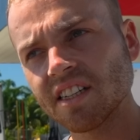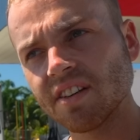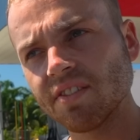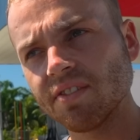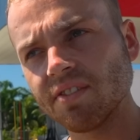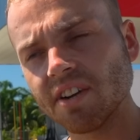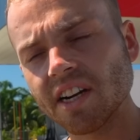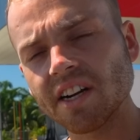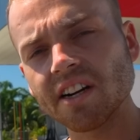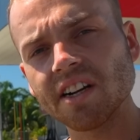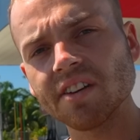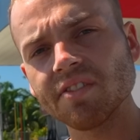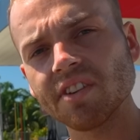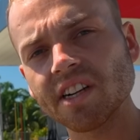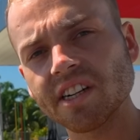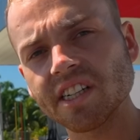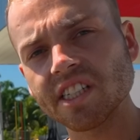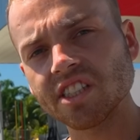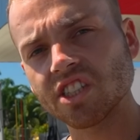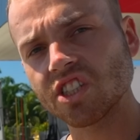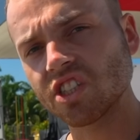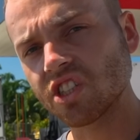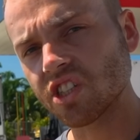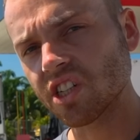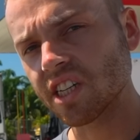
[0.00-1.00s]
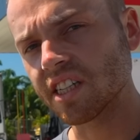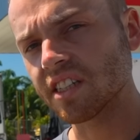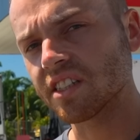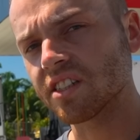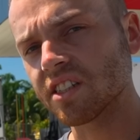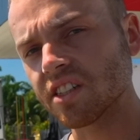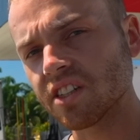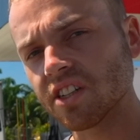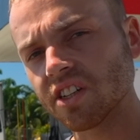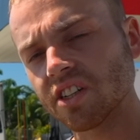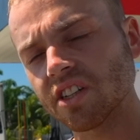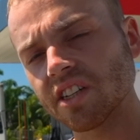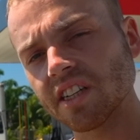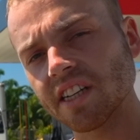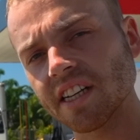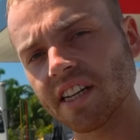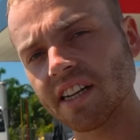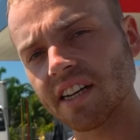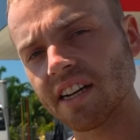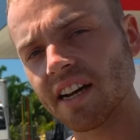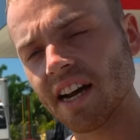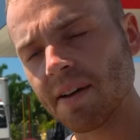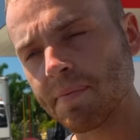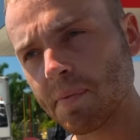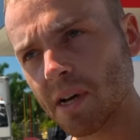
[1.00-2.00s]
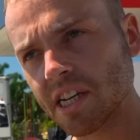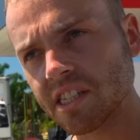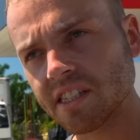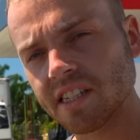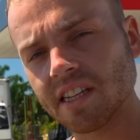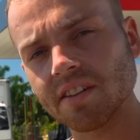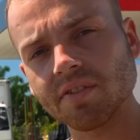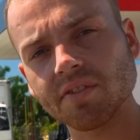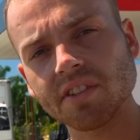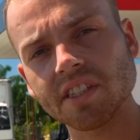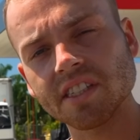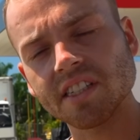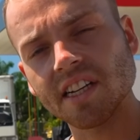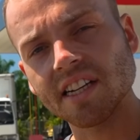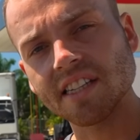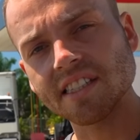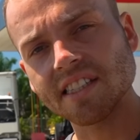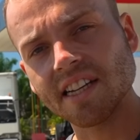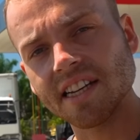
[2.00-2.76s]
Very, very strict security here, I must emphasize